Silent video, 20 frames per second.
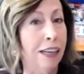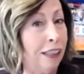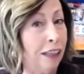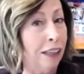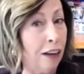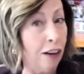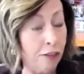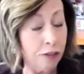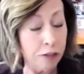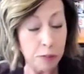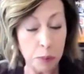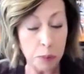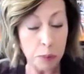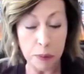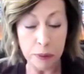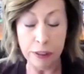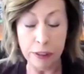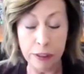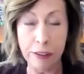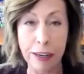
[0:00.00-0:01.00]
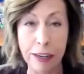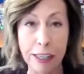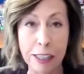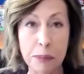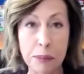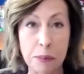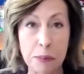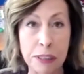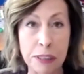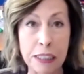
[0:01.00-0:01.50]
comfortable with their
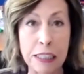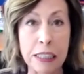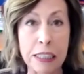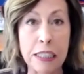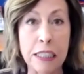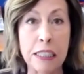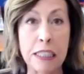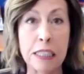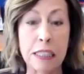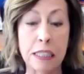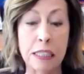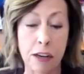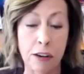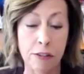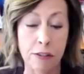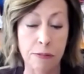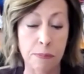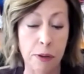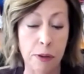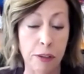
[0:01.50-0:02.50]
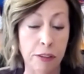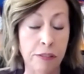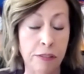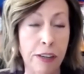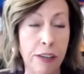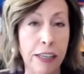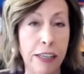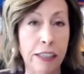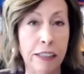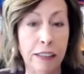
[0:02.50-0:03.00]
expertise,
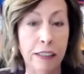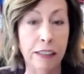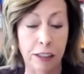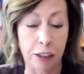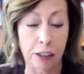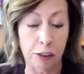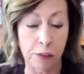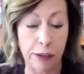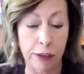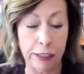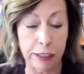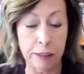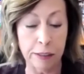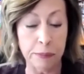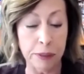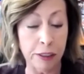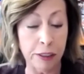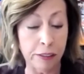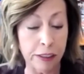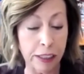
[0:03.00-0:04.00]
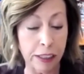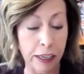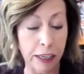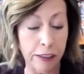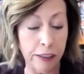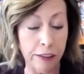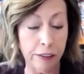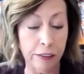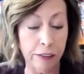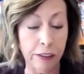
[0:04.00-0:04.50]
self-motivated, a great
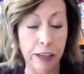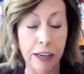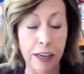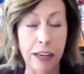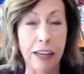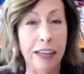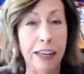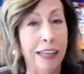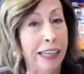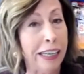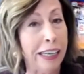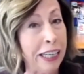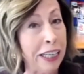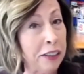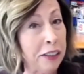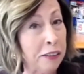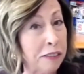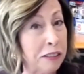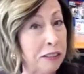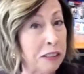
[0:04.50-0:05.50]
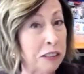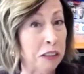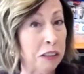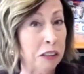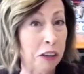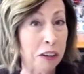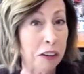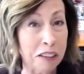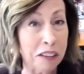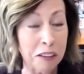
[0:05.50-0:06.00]
communicator, eager to
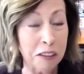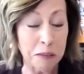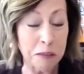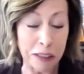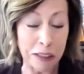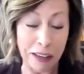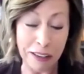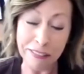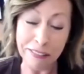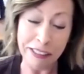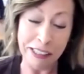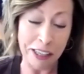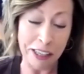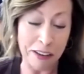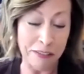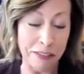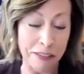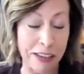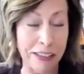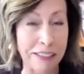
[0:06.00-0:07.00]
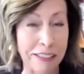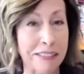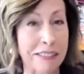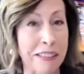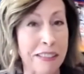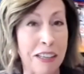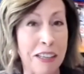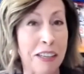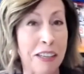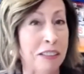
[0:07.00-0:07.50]
learn, what I think of as
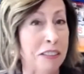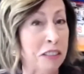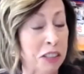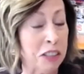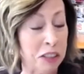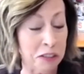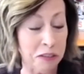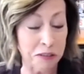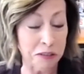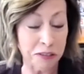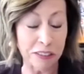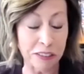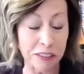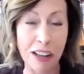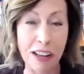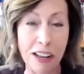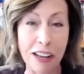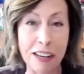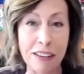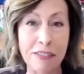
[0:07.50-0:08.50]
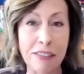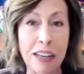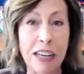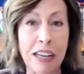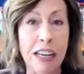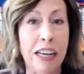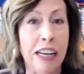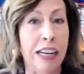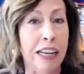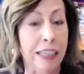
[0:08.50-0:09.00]
a student for life,
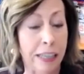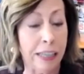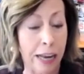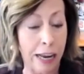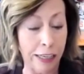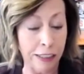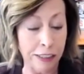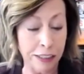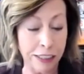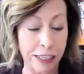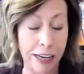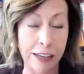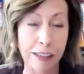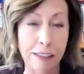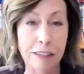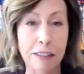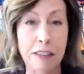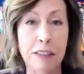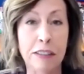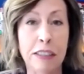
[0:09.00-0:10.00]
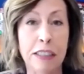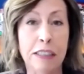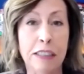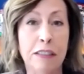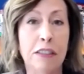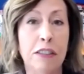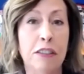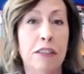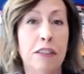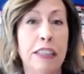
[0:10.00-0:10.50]
an educator to the
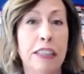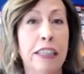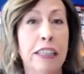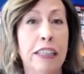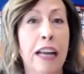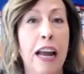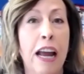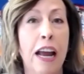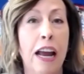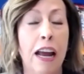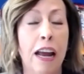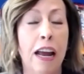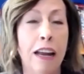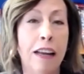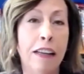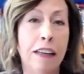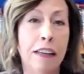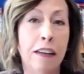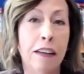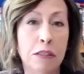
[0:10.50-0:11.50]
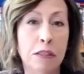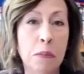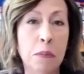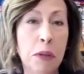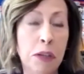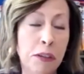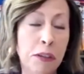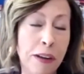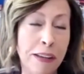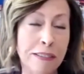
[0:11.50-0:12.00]
attorney, and someone
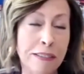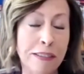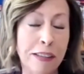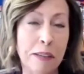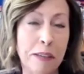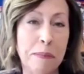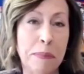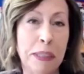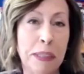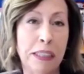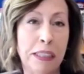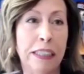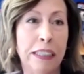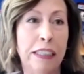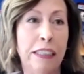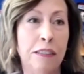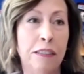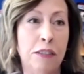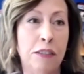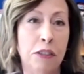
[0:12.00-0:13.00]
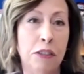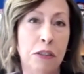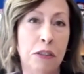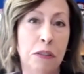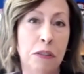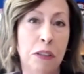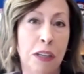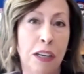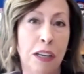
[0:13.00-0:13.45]
who has that ability to